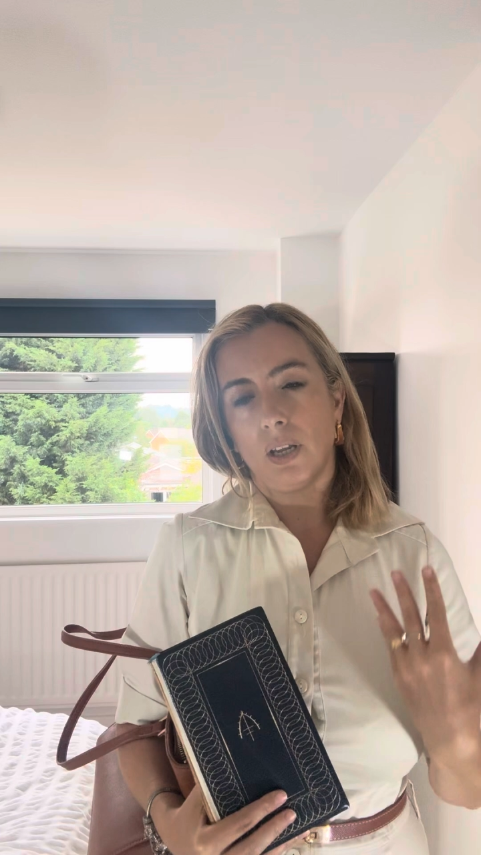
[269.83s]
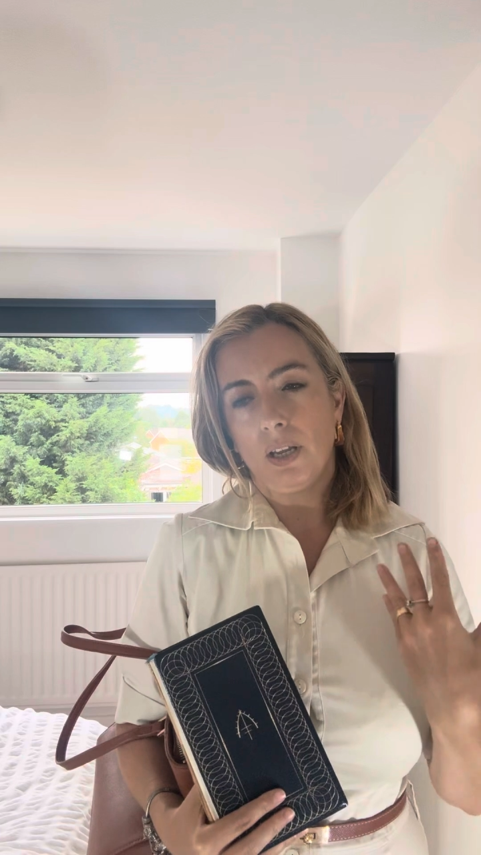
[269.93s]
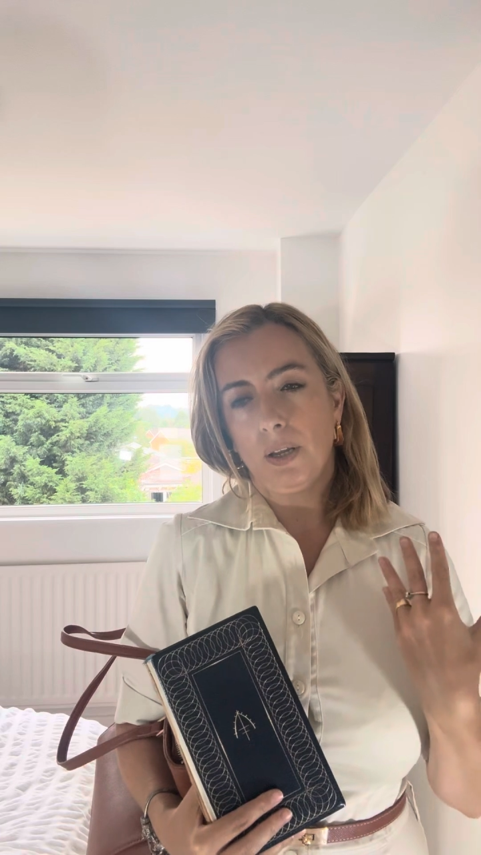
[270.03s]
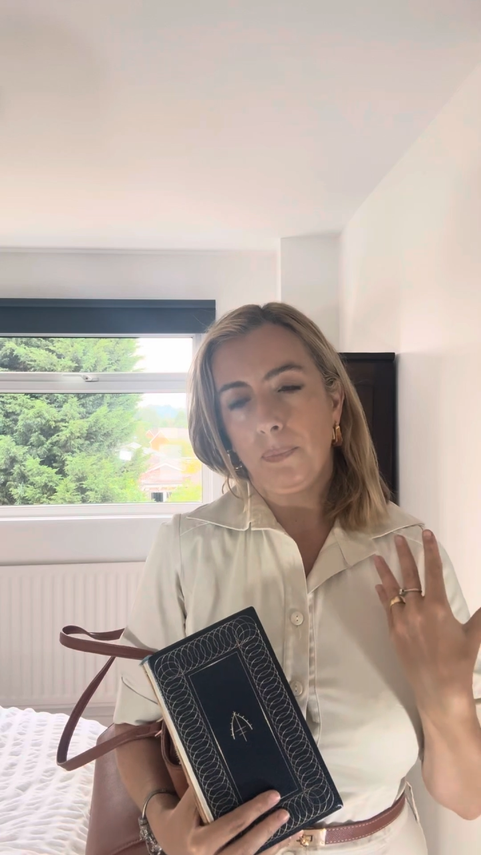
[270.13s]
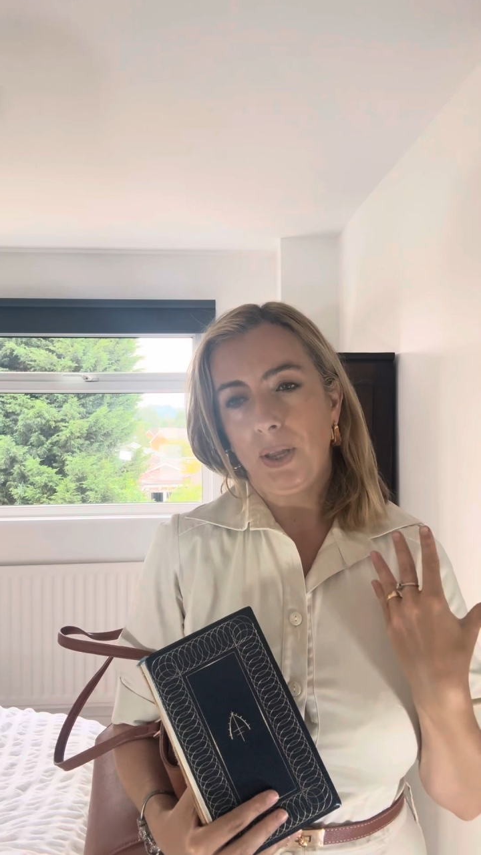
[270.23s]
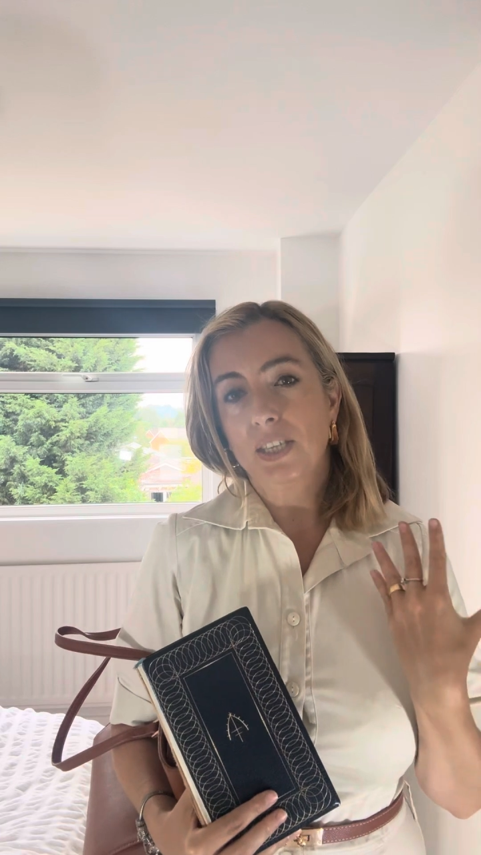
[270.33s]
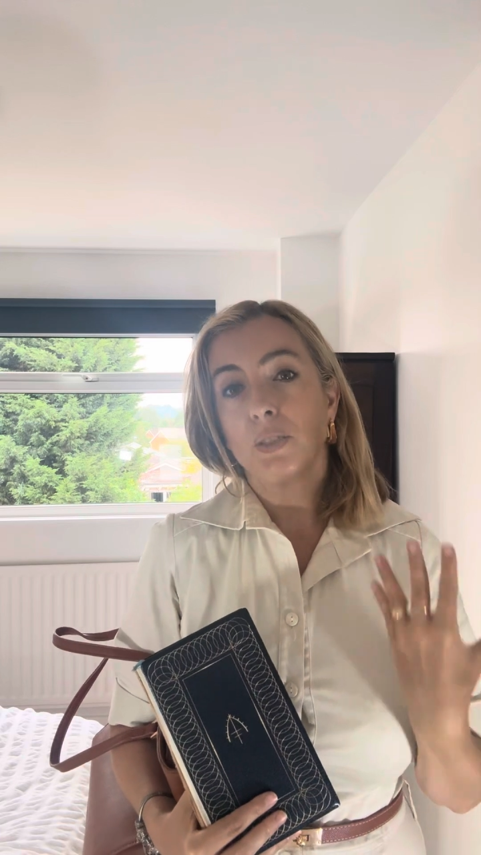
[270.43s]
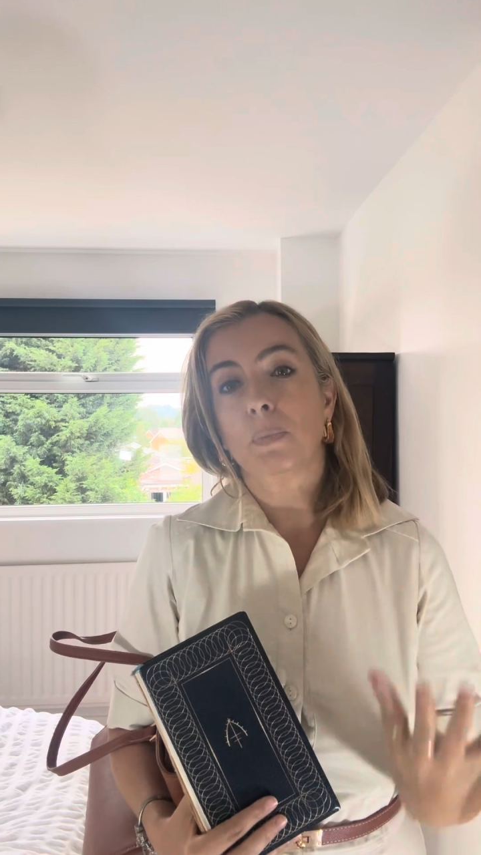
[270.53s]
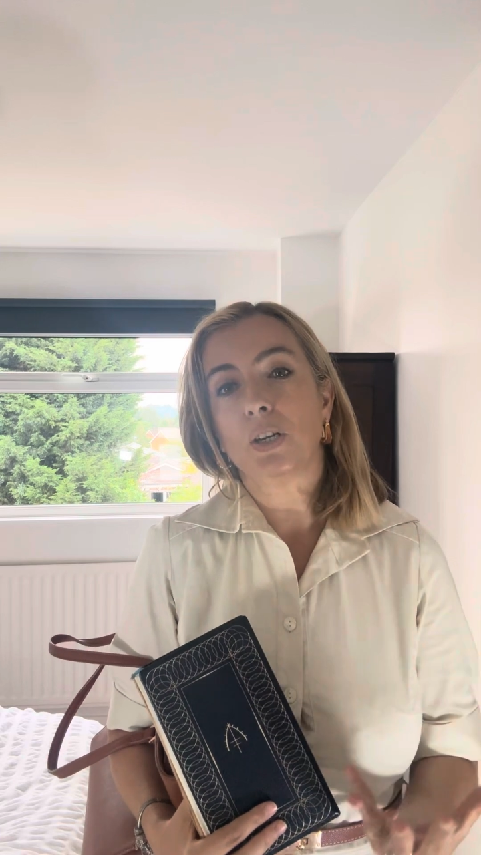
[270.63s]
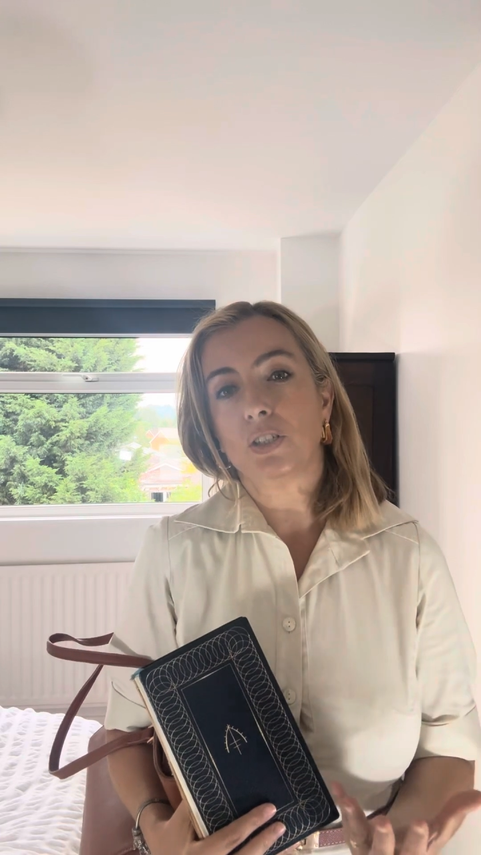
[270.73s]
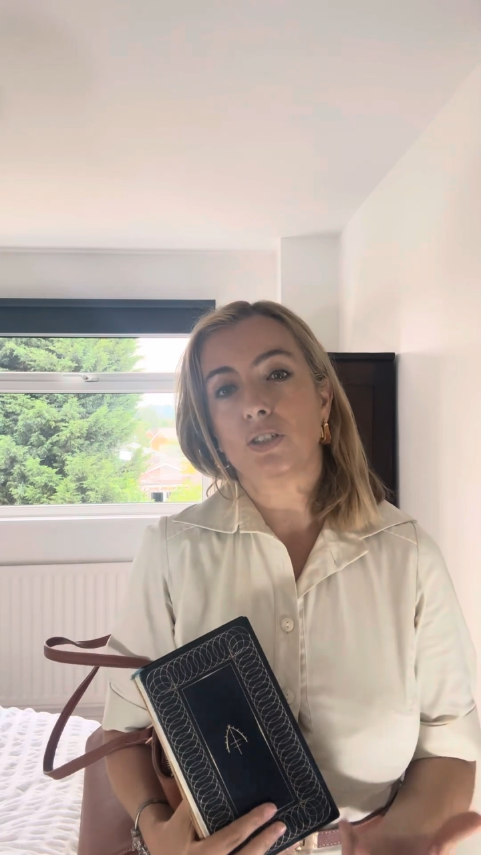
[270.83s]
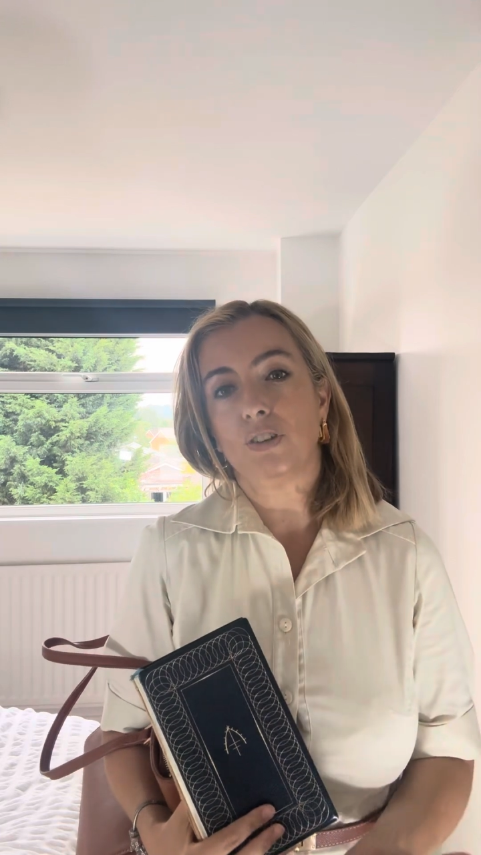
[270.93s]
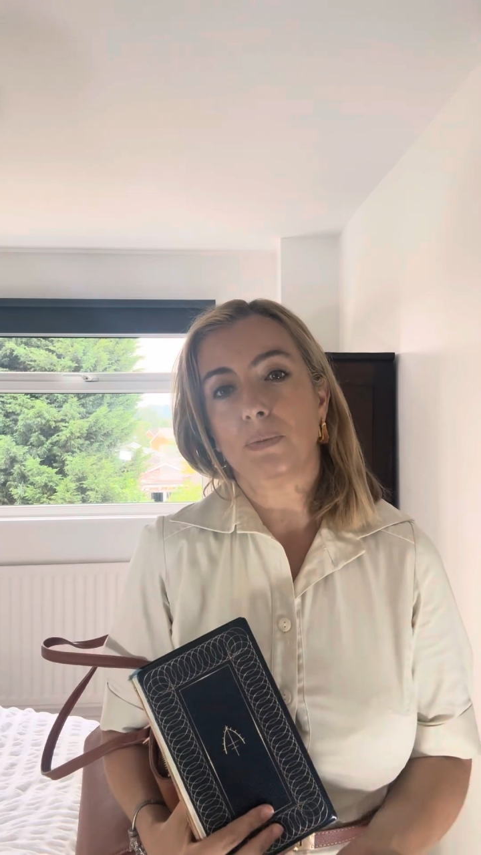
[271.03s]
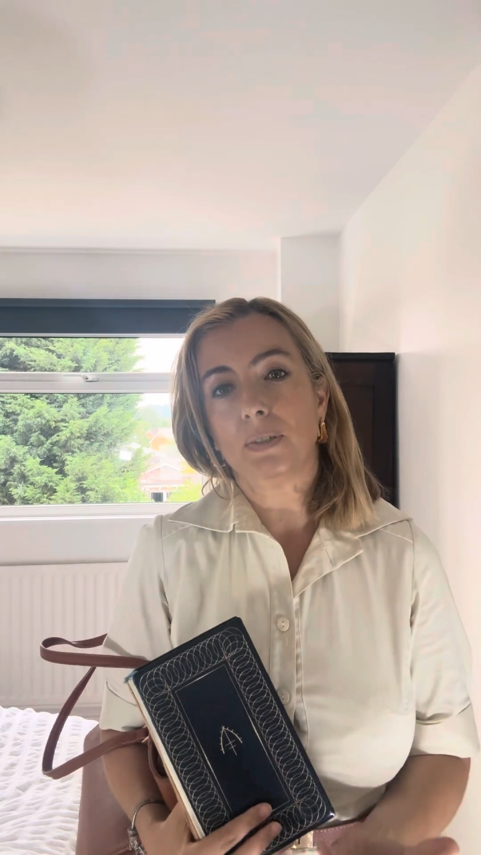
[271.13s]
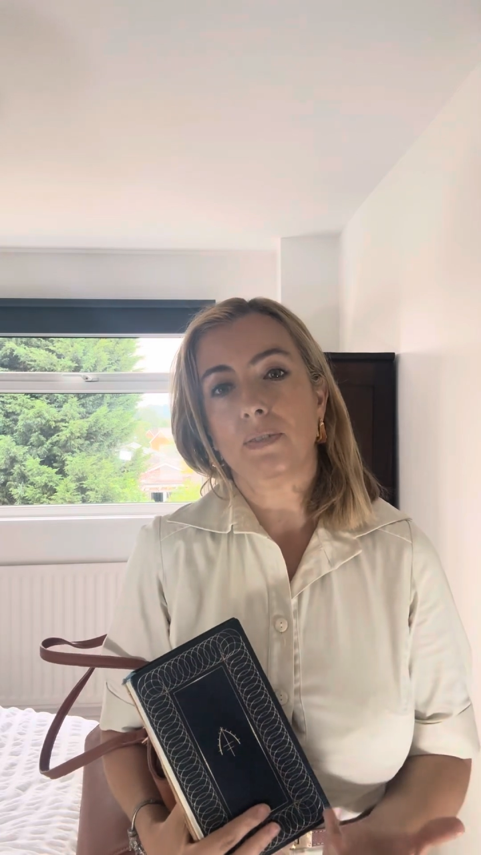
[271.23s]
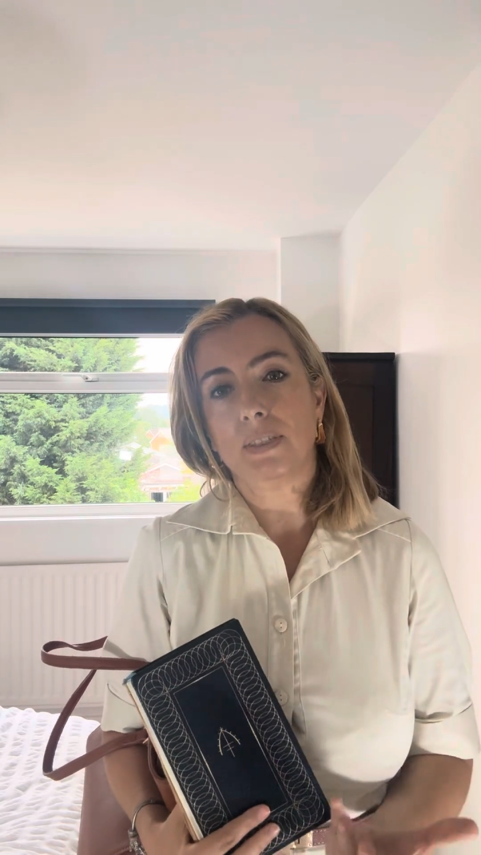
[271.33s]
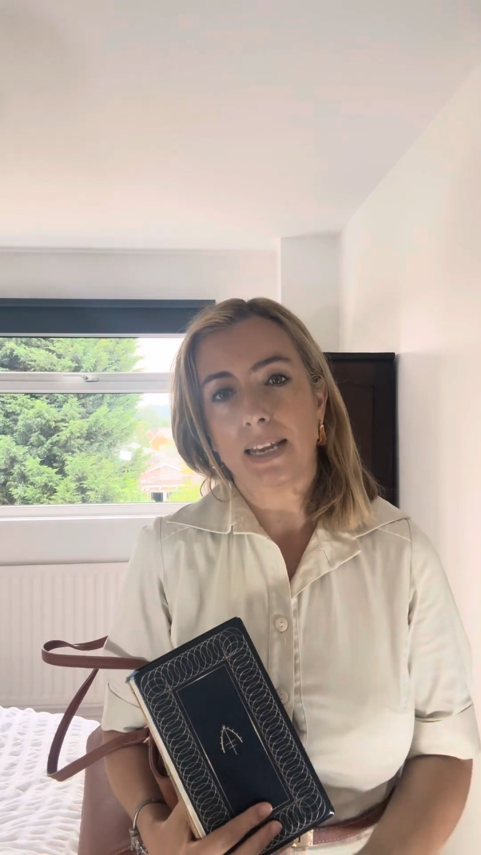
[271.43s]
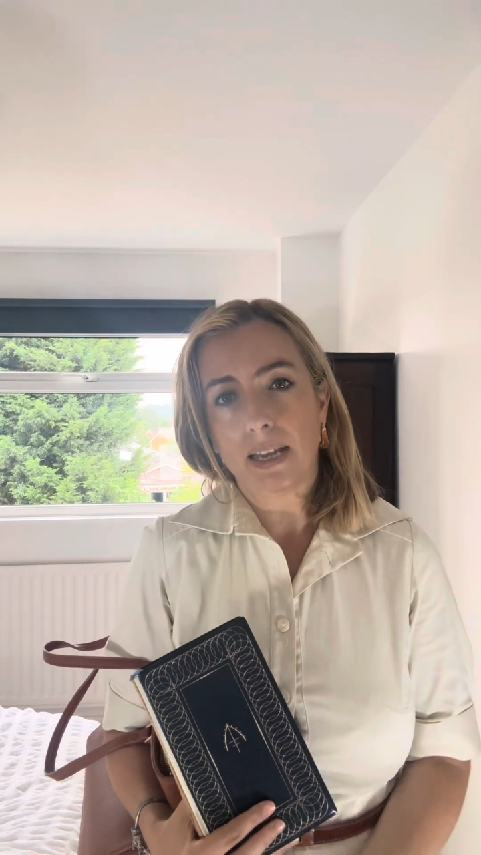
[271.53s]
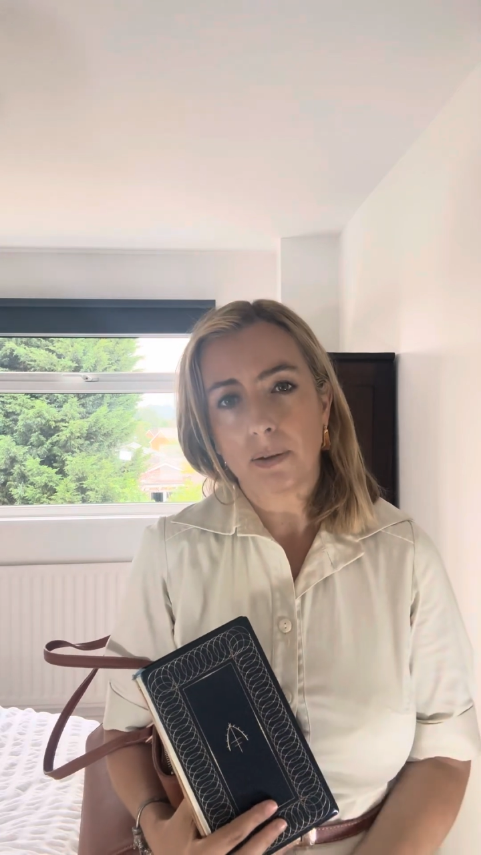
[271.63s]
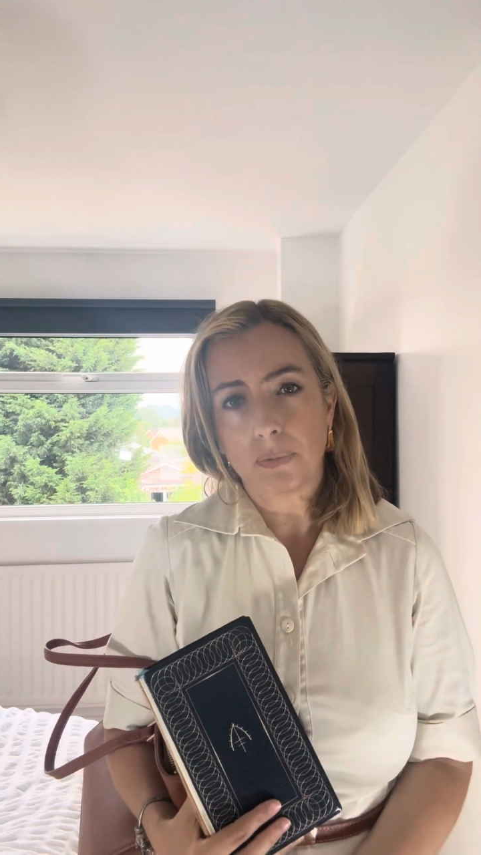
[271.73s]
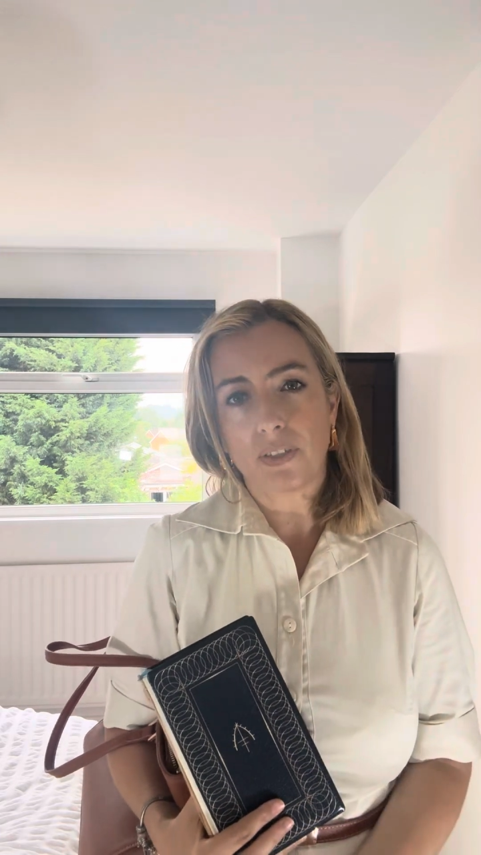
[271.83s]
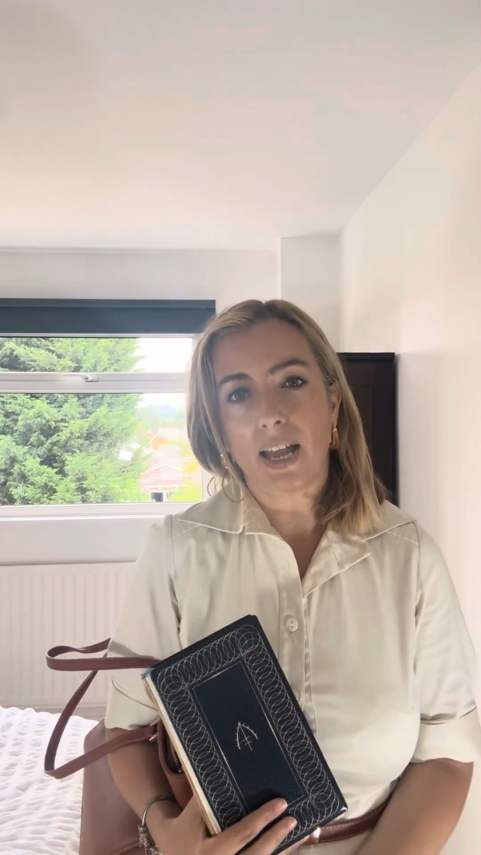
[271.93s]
as much descriptive depth